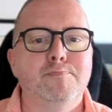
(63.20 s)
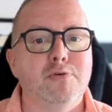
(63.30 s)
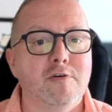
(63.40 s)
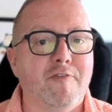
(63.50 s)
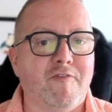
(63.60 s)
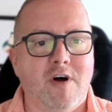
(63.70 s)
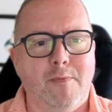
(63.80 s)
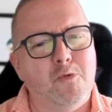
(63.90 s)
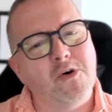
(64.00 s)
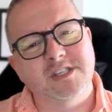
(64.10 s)
from
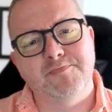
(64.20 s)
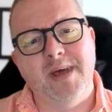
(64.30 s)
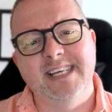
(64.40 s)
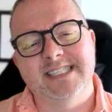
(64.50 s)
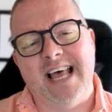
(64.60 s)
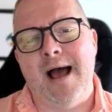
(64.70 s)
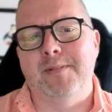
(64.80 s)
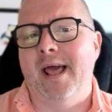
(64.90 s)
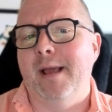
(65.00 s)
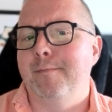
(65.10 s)
workspace app like
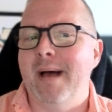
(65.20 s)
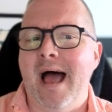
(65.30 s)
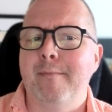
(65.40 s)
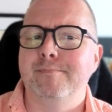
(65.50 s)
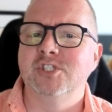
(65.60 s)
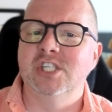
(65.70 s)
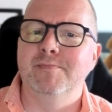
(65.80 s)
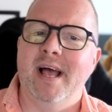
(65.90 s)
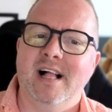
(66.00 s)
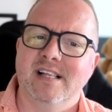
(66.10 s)
Map,
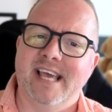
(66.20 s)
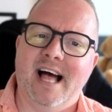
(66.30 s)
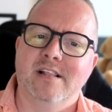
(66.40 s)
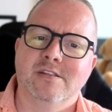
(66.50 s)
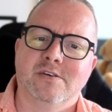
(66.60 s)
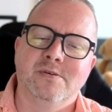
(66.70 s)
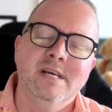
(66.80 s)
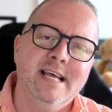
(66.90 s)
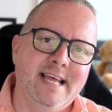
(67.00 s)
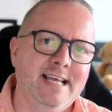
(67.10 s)
Gmail, Calendar
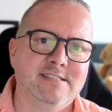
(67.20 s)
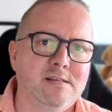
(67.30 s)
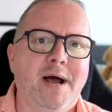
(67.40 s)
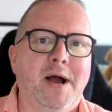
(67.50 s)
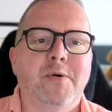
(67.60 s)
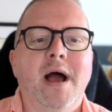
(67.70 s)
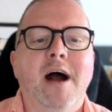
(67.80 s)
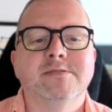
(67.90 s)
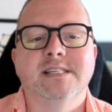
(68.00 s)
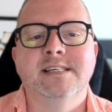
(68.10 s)
is the powerhouse
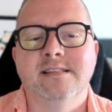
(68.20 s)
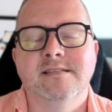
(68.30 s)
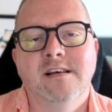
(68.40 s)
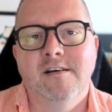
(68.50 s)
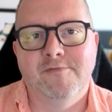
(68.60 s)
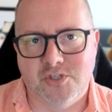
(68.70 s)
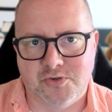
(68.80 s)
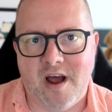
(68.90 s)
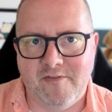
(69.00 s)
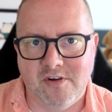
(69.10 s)
for
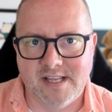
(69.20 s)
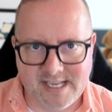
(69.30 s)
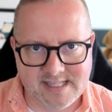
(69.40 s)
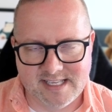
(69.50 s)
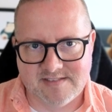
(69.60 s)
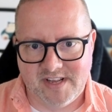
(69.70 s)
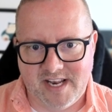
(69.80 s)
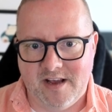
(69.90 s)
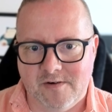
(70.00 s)
travel in this video.